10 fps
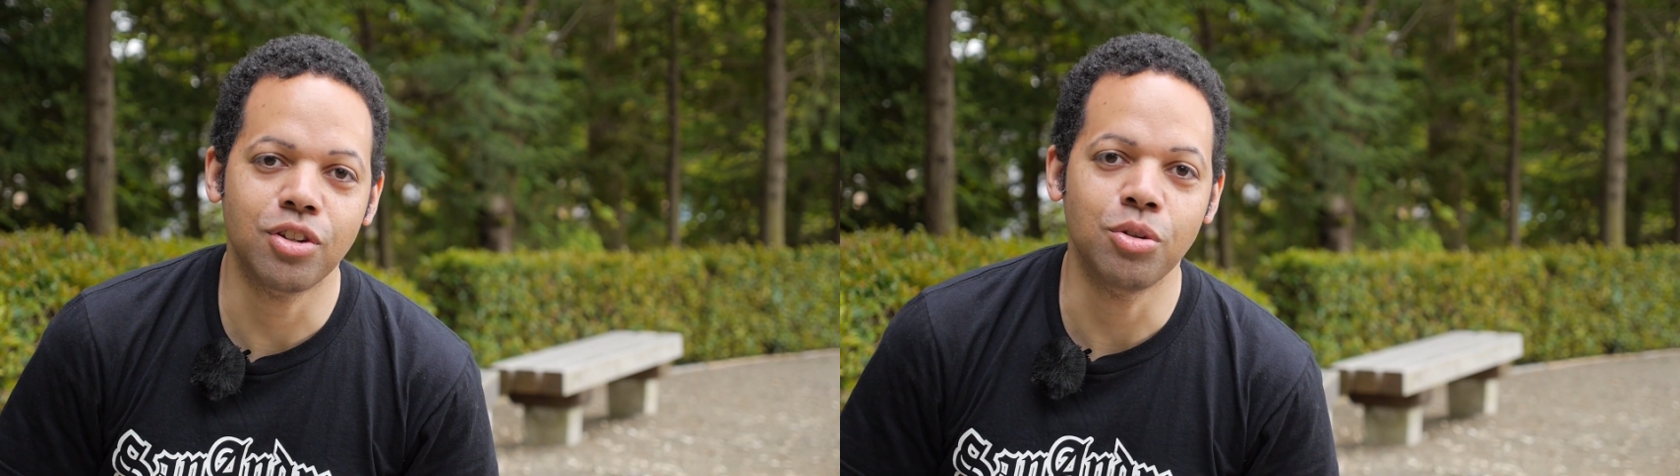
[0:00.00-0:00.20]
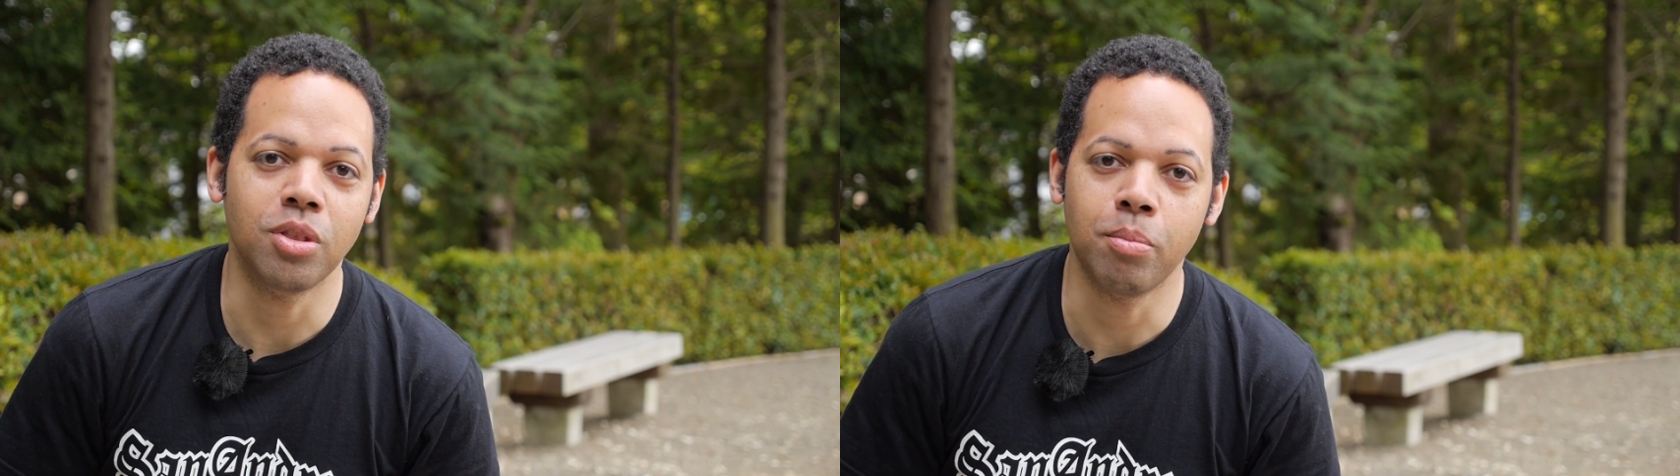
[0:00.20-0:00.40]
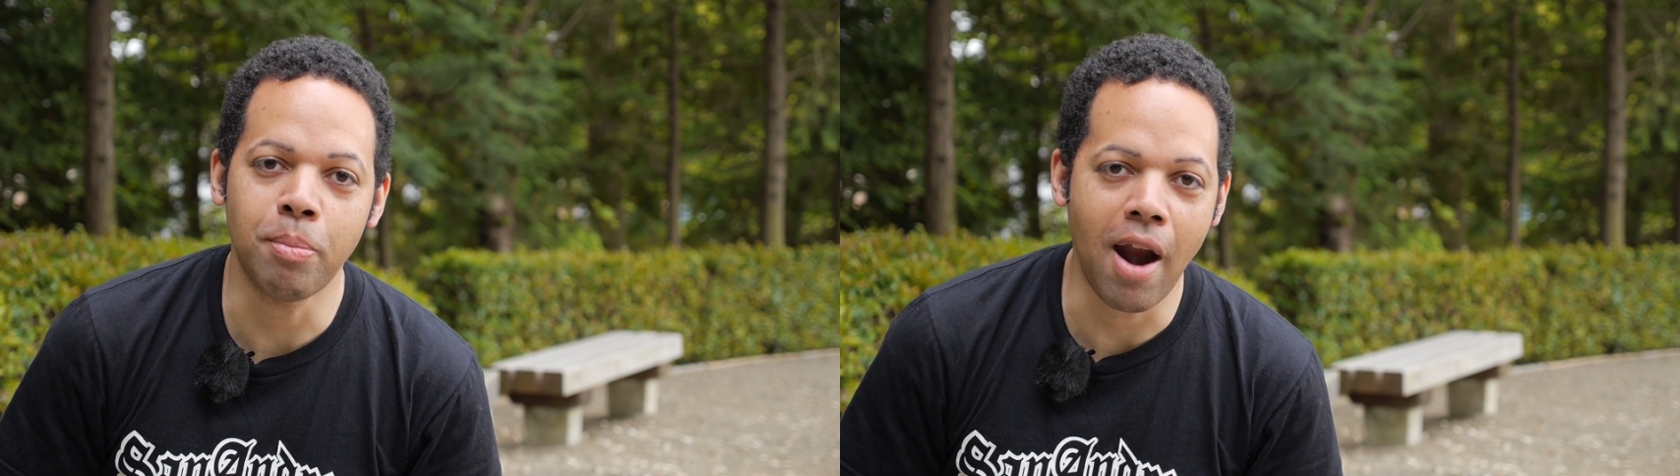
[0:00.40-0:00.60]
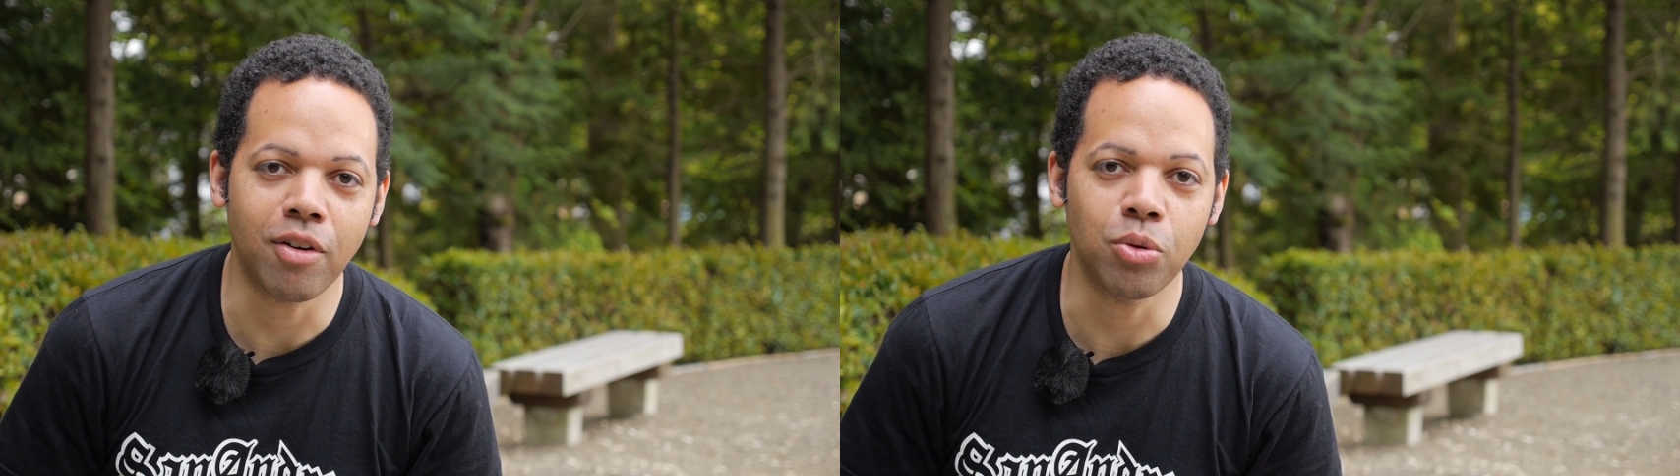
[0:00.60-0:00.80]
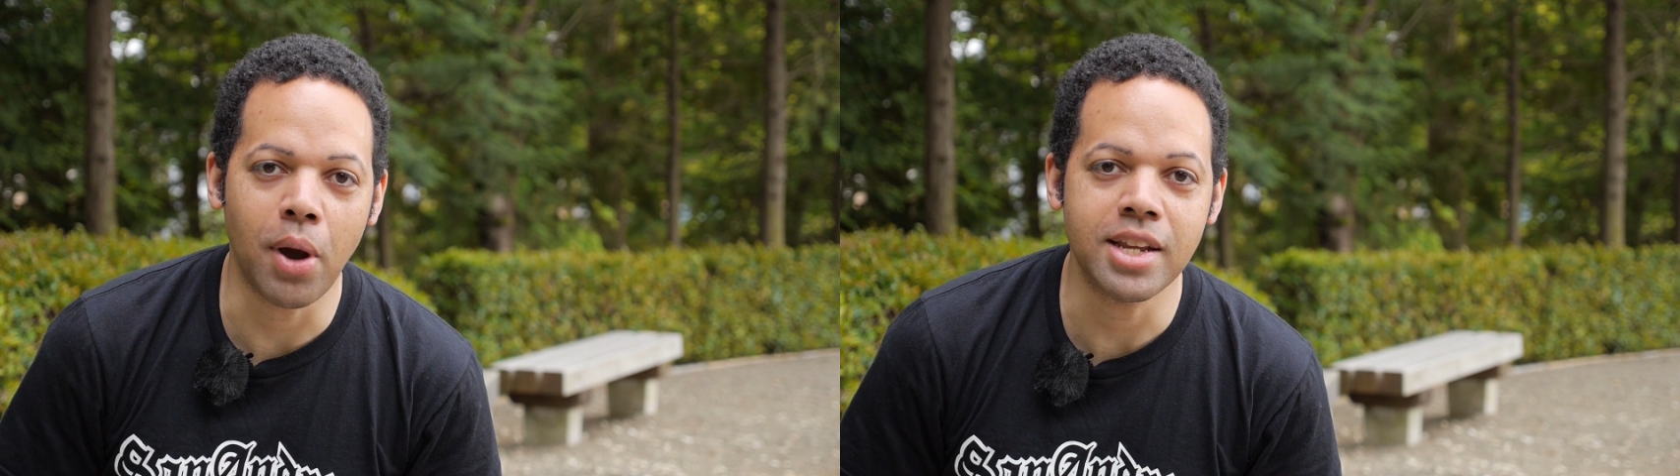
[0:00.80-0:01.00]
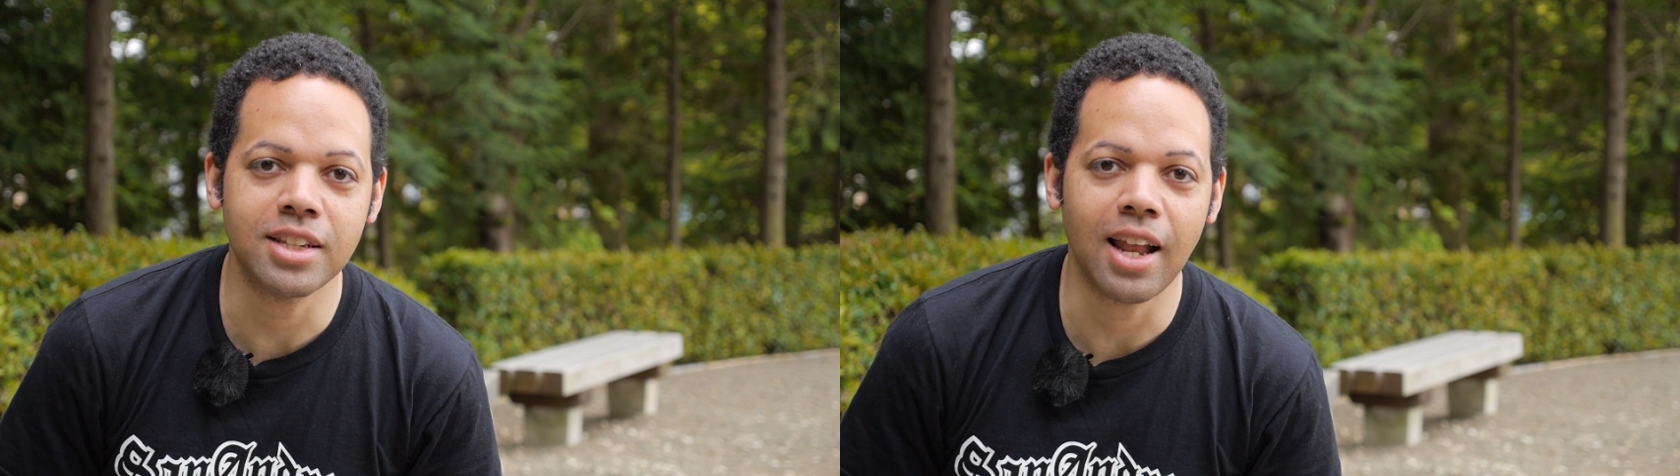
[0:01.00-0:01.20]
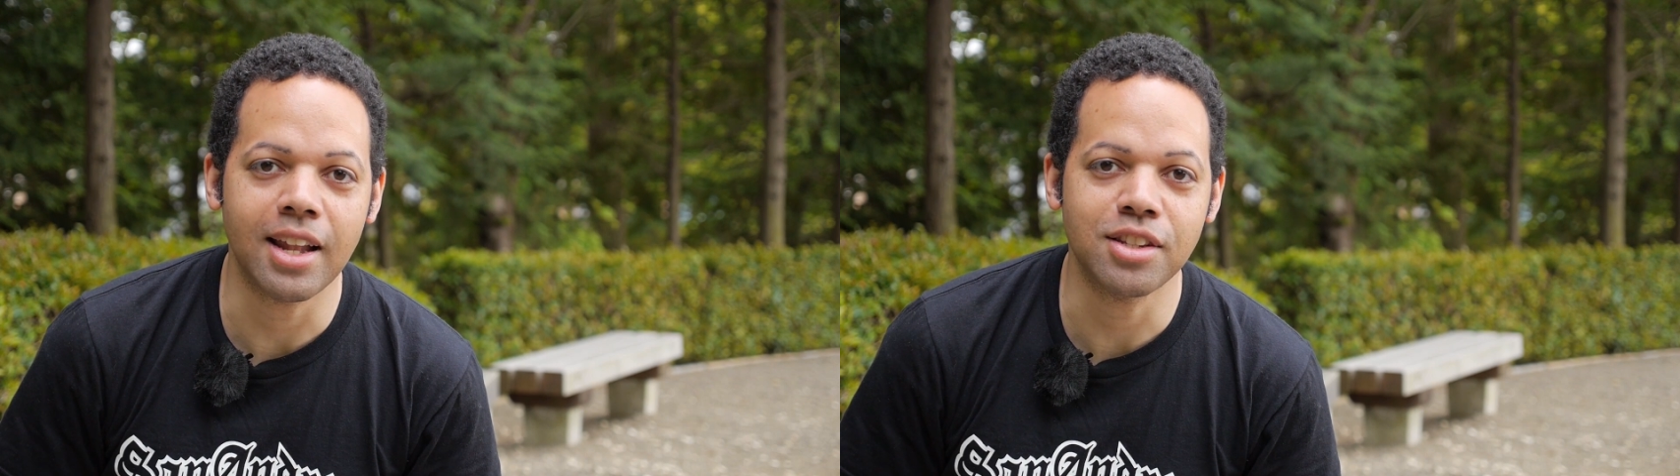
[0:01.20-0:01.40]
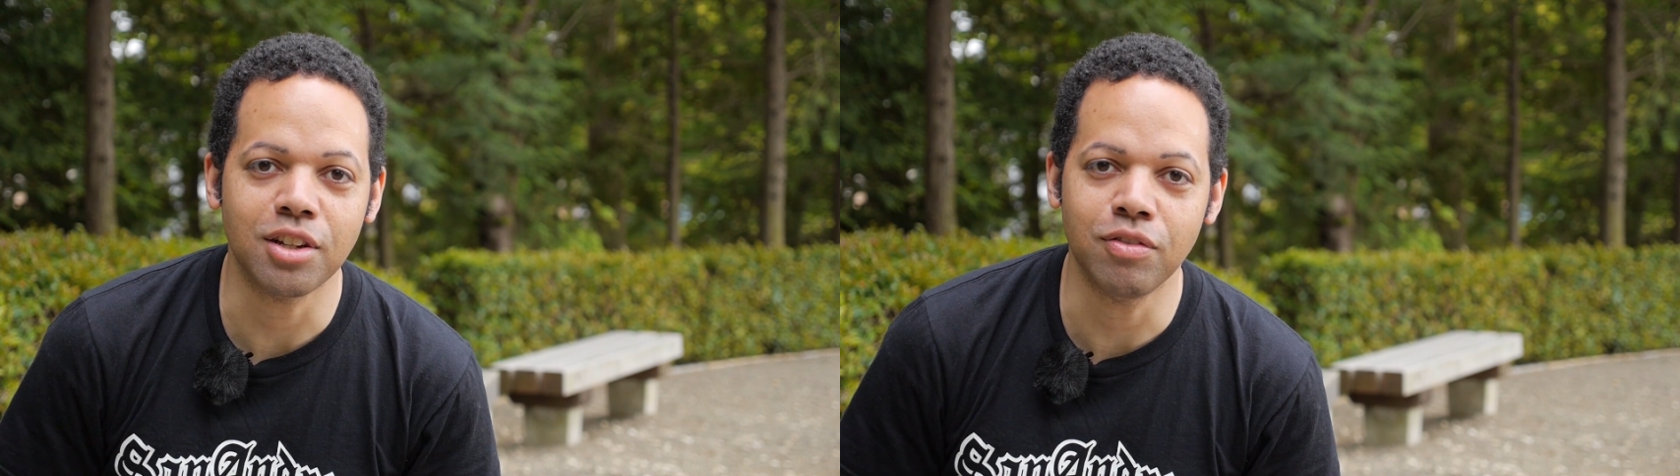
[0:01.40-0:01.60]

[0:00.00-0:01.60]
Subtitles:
to the barren wastelands